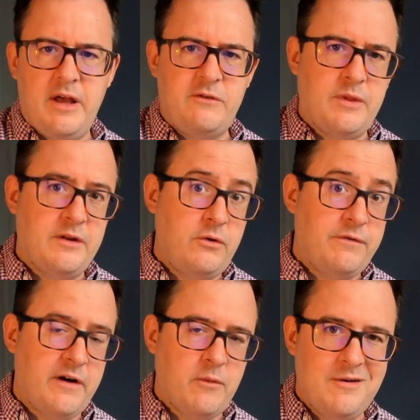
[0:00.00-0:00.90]
the
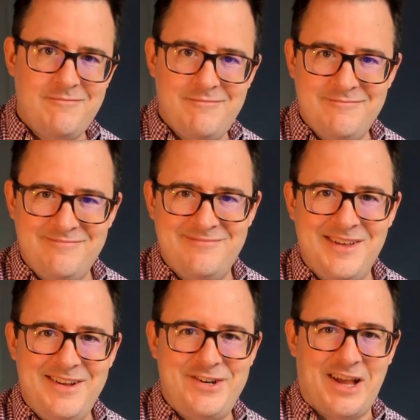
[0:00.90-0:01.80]
2-5-1.
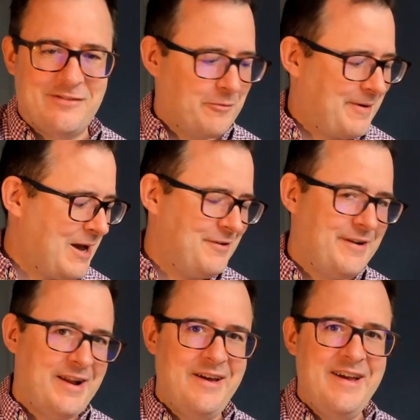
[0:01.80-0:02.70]
Jazzers will be happy
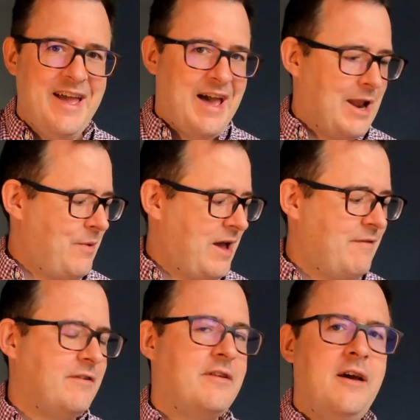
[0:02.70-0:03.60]
to know. And then we have this.